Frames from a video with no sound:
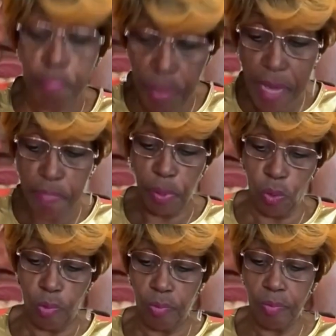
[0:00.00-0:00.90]
people.
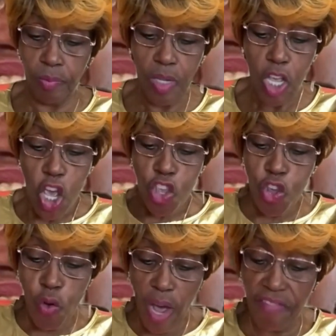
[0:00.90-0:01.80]

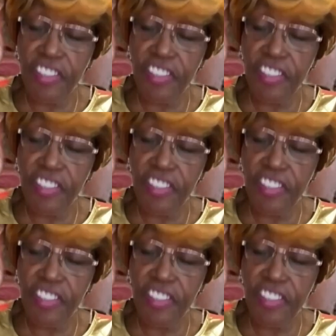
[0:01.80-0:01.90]
You have